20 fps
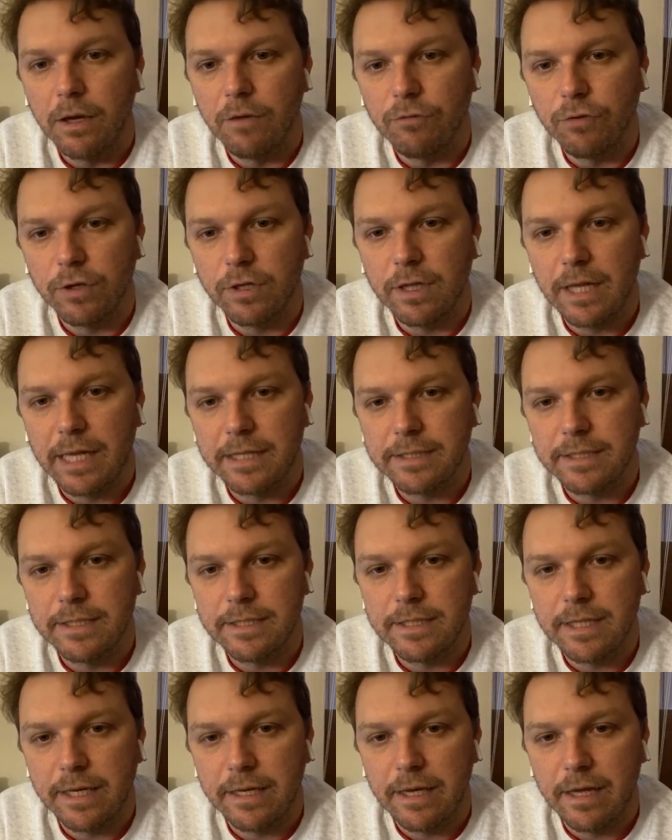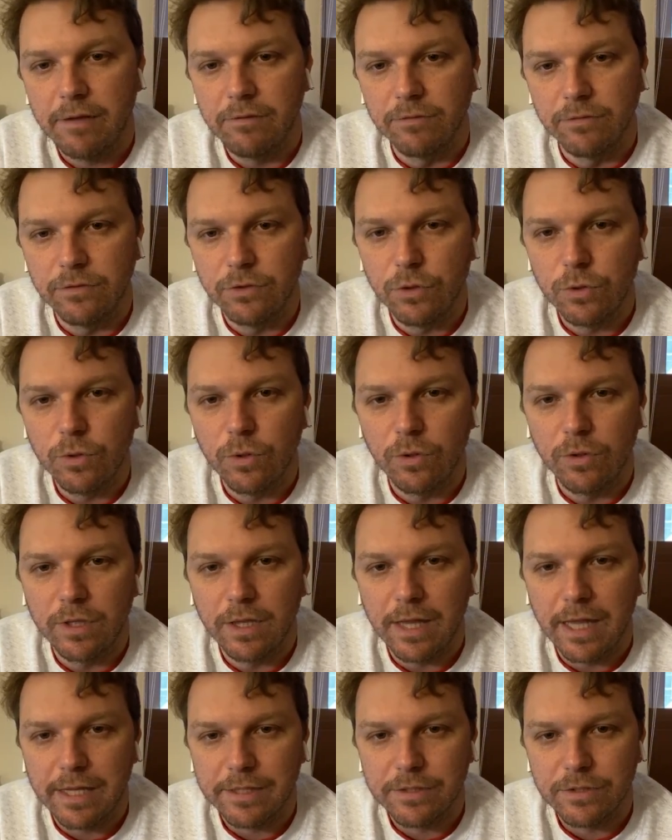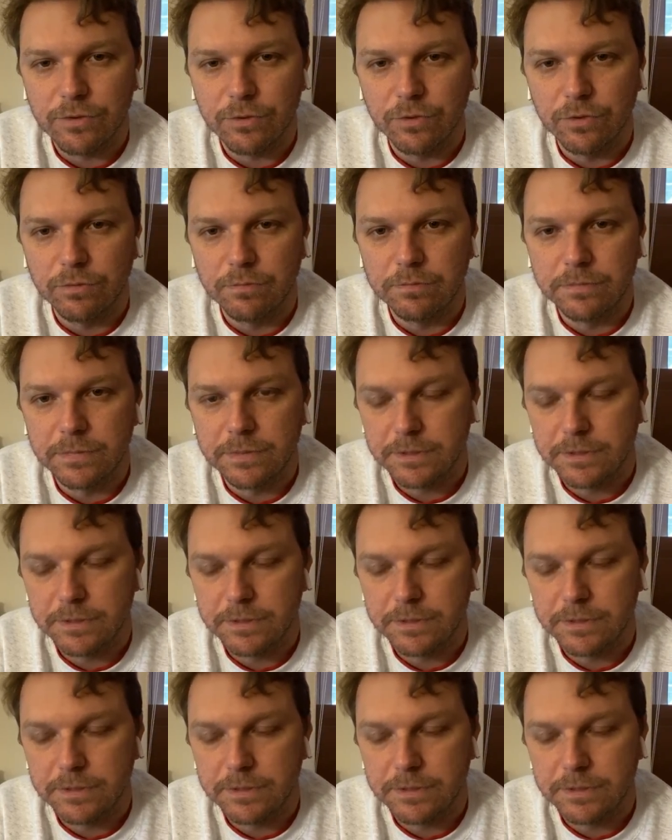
For classes that have Google Classroom,